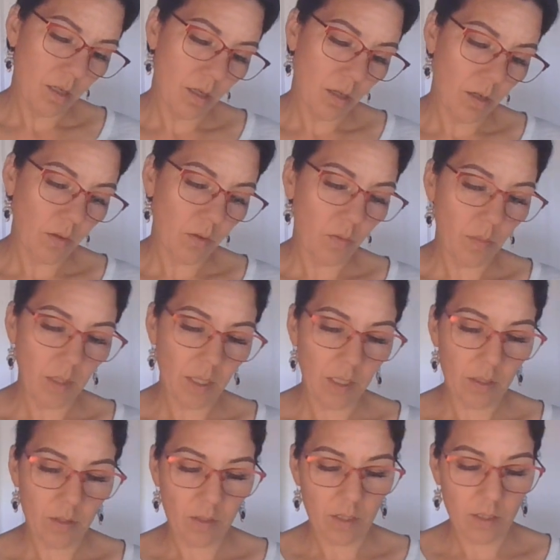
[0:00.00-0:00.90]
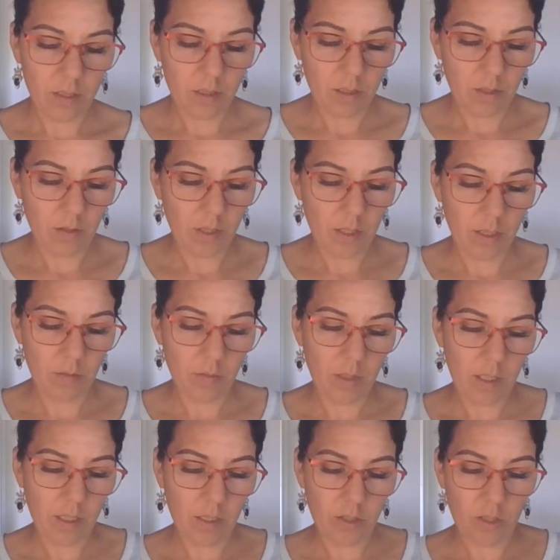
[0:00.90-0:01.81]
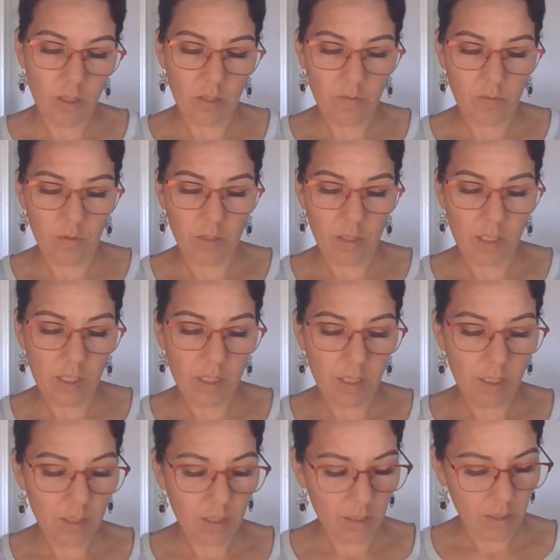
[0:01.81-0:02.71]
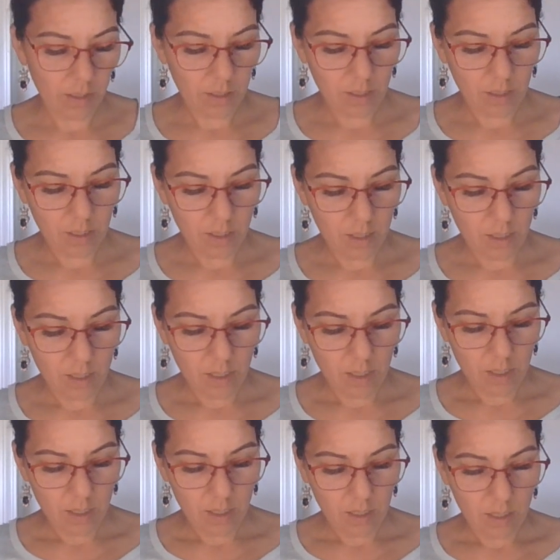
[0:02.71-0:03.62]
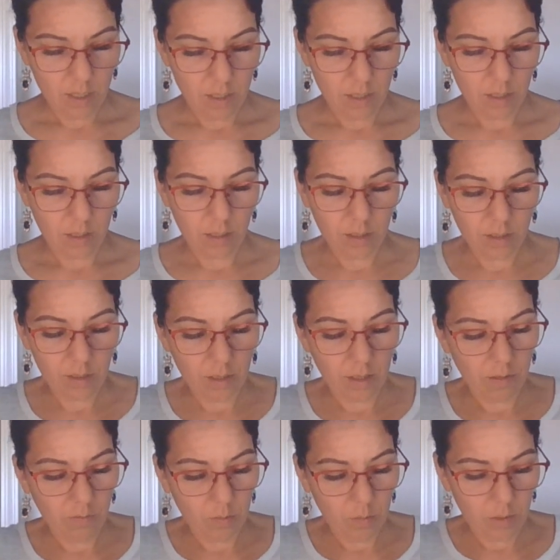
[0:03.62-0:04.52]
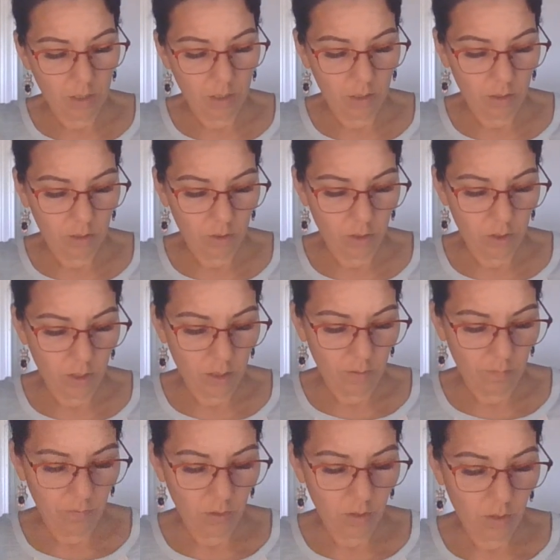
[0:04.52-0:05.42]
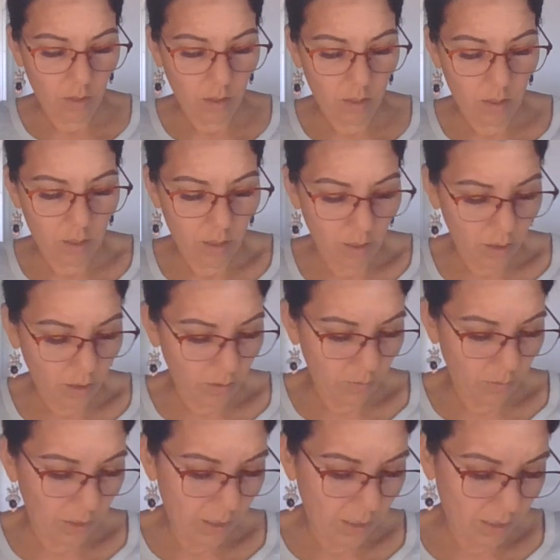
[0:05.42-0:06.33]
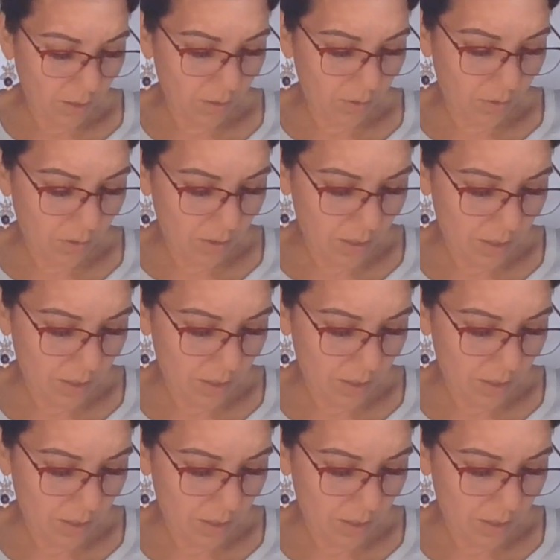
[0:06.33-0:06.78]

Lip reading: Oh my goodness. Okay, we gotta shuffle these. Let's give them a little shuffle. There we go.